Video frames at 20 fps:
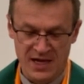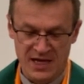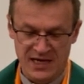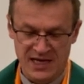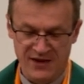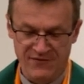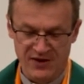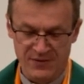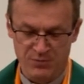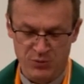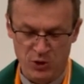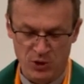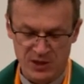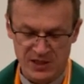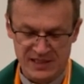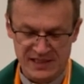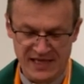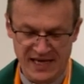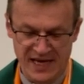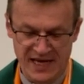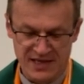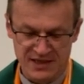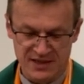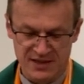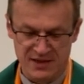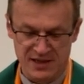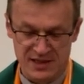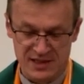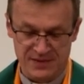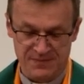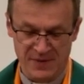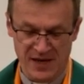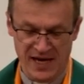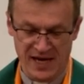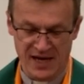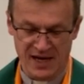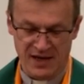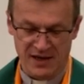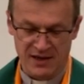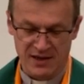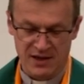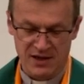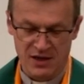David put his hand in his bag,